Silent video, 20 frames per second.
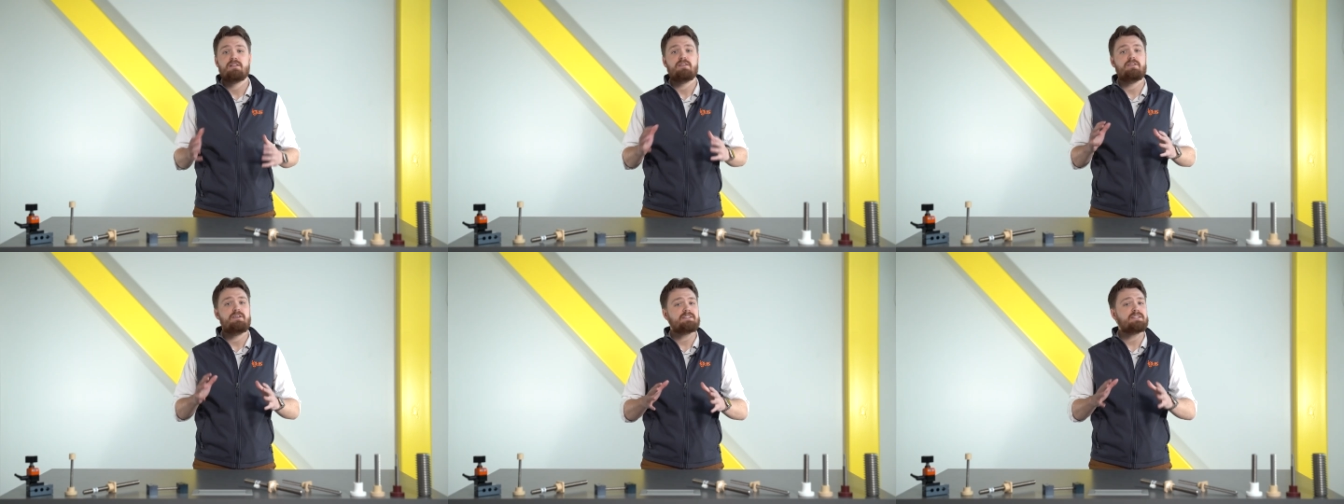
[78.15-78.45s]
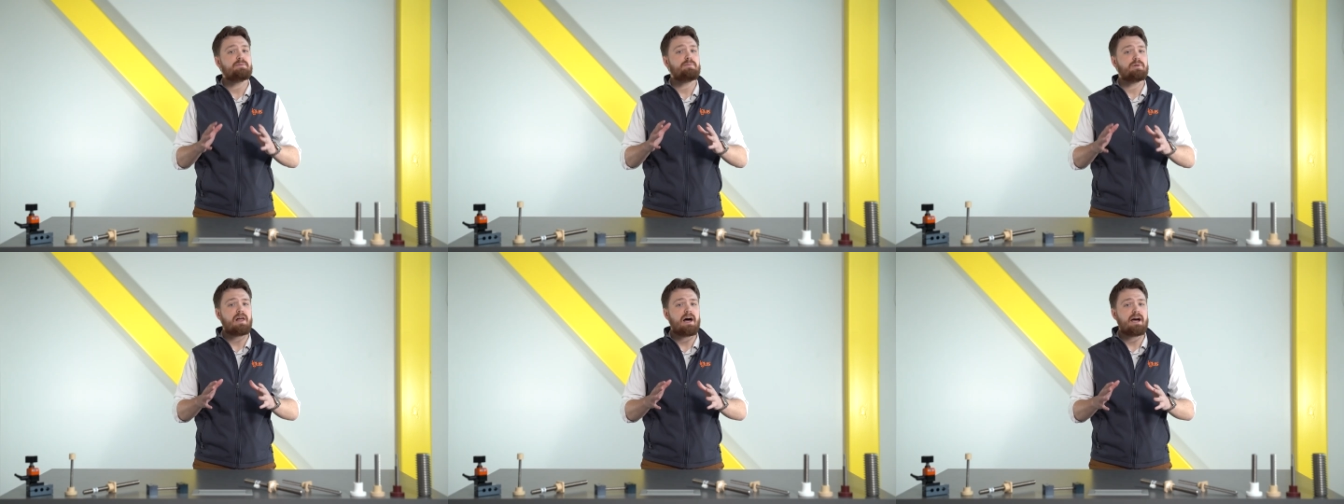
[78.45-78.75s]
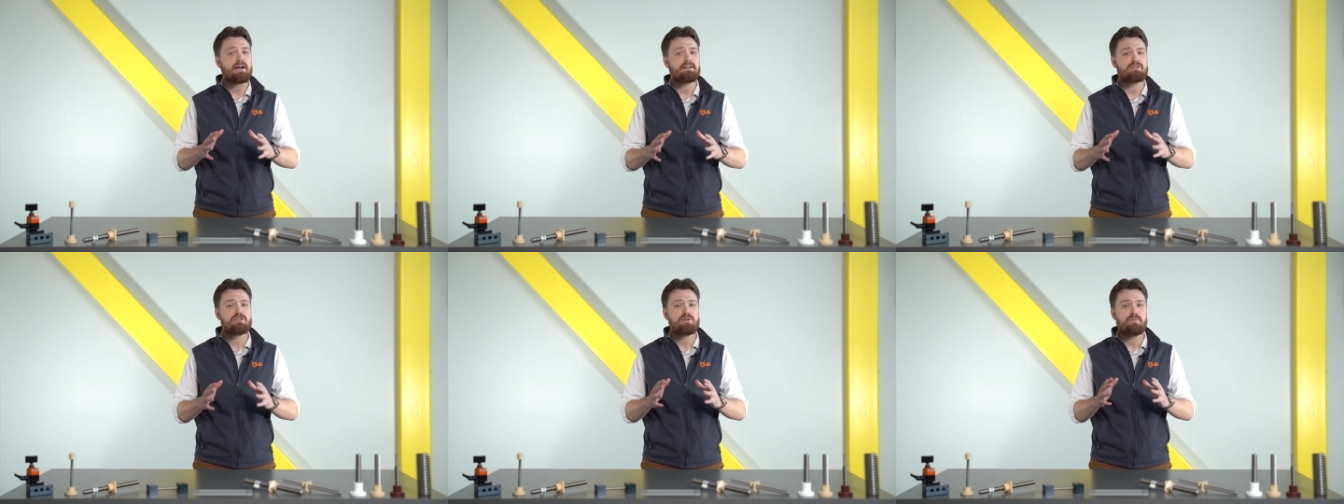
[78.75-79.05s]
This
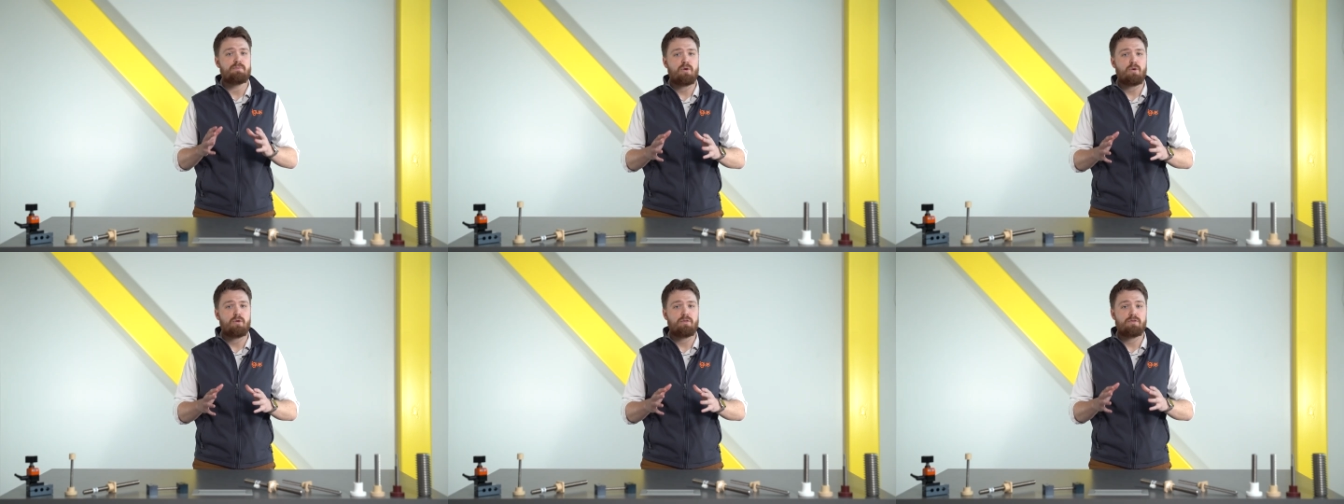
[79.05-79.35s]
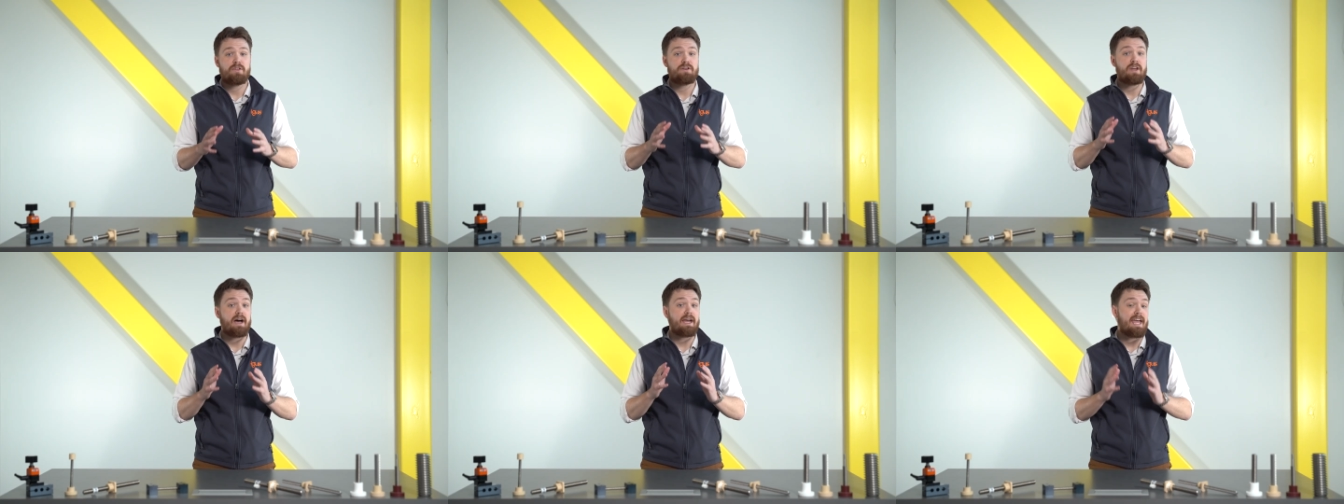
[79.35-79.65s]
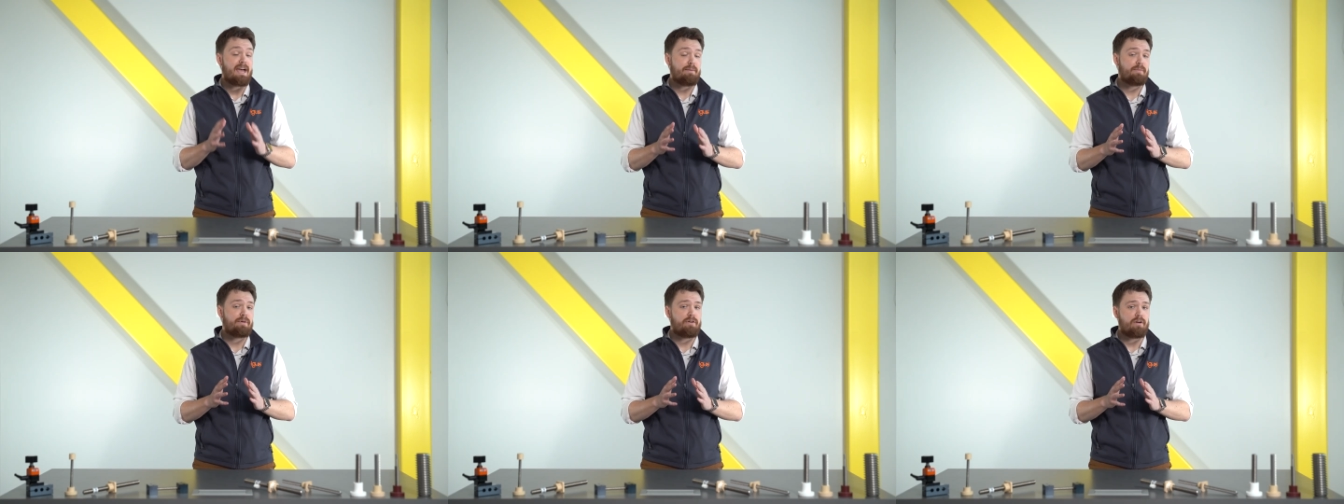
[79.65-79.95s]
applies to both the
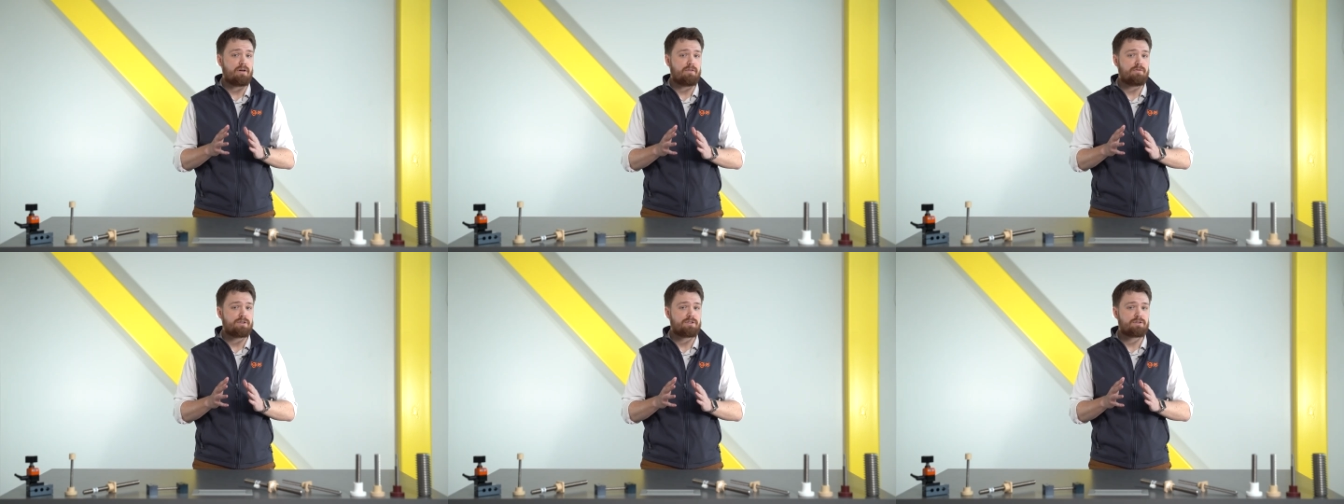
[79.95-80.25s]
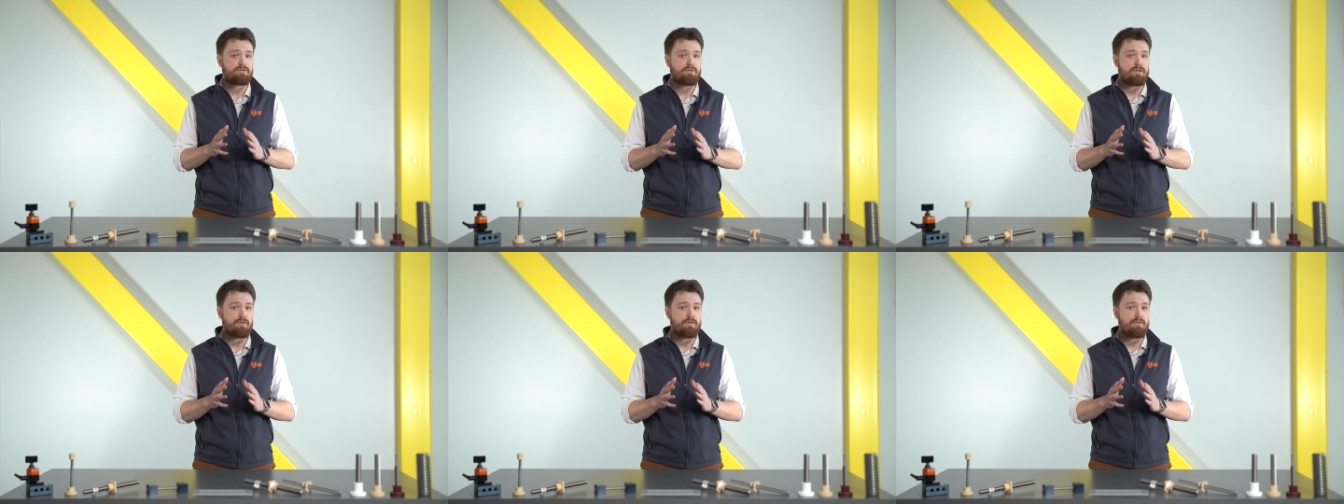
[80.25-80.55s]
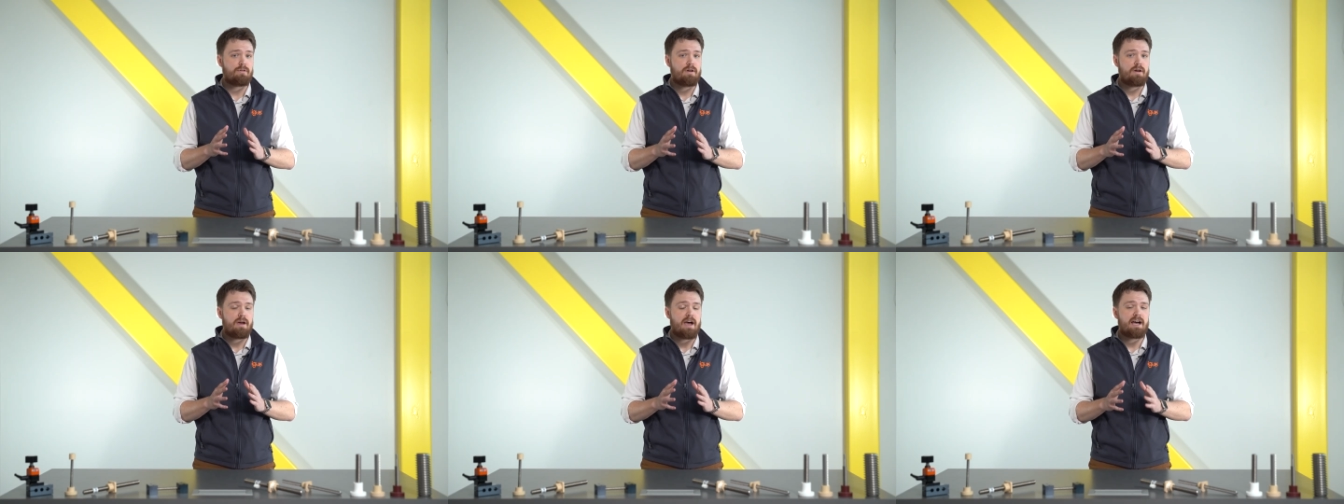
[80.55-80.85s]
diameter of the screw